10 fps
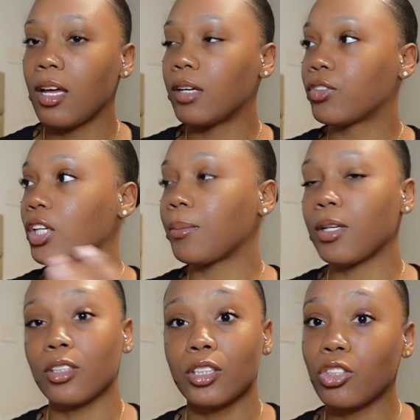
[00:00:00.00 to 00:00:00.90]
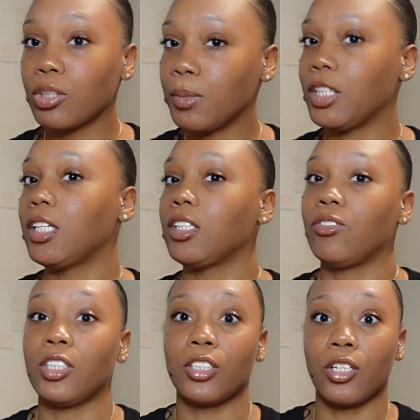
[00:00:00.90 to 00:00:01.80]
If you're gonna be on social media, you
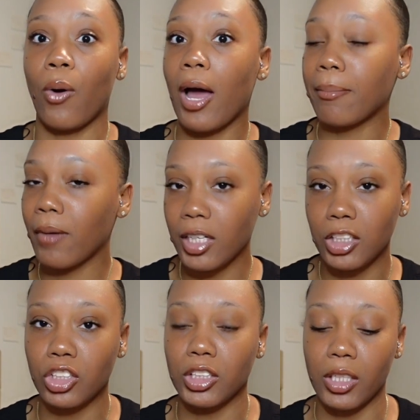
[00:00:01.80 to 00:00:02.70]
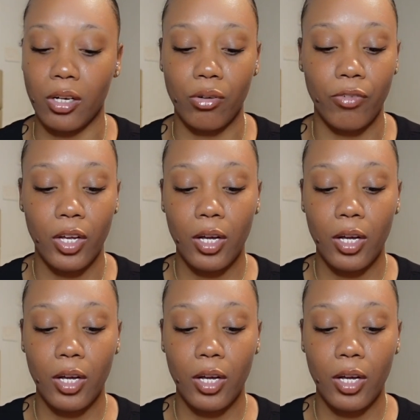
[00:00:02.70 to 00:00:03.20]
need to know how to market yourself.